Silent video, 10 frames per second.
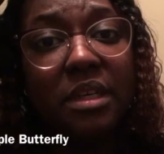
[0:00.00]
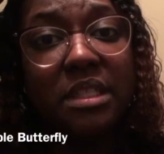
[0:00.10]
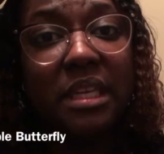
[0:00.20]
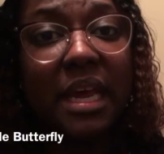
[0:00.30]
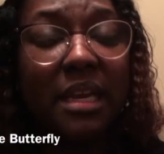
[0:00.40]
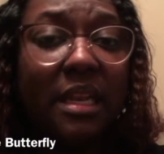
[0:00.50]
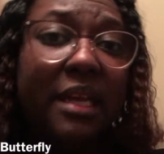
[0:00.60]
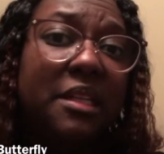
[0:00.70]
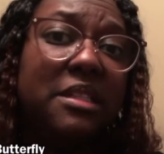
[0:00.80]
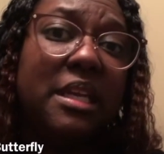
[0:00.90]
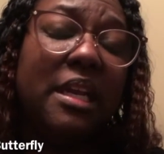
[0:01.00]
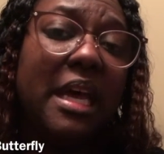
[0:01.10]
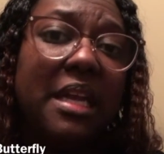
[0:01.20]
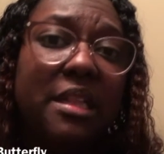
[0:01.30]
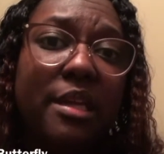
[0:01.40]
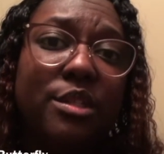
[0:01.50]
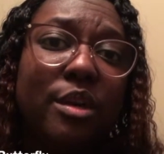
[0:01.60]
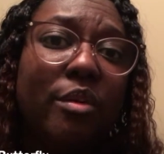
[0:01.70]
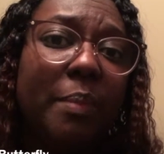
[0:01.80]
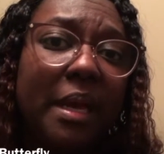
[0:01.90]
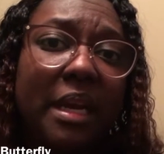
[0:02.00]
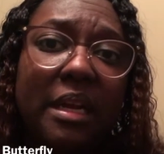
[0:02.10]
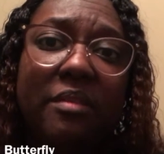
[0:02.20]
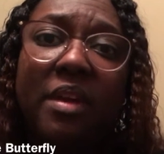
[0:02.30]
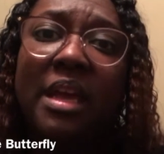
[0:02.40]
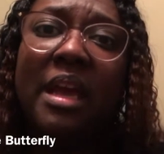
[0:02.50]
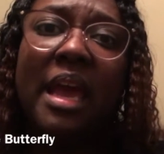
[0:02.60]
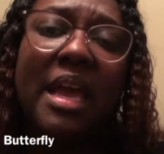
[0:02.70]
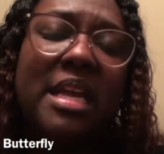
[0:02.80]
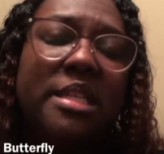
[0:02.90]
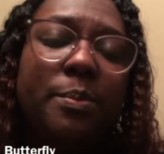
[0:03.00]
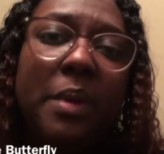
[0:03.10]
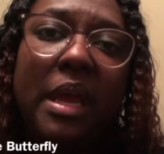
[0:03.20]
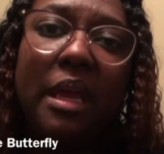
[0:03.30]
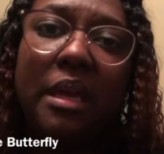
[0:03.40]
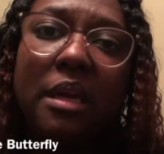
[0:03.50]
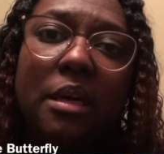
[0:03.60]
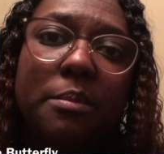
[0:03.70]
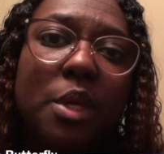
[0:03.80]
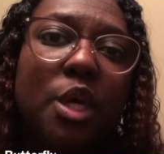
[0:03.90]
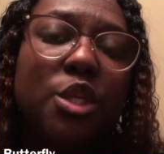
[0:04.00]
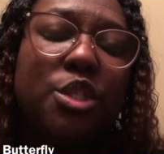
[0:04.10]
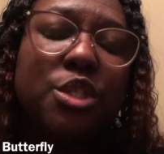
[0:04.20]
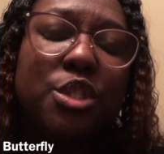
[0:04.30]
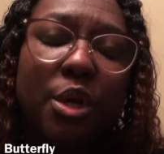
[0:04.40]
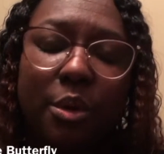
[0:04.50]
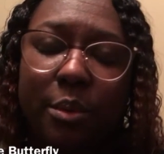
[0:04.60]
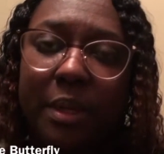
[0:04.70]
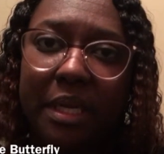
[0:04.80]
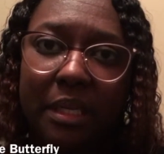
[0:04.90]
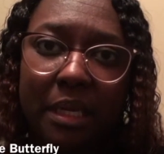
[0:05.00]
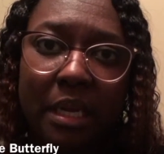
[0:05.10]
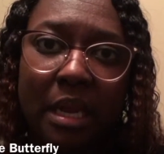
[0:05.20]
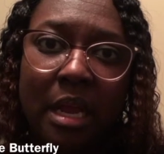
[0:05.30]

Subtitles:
because like I said, a lot of things are repetitive, and he's picking up so quickly.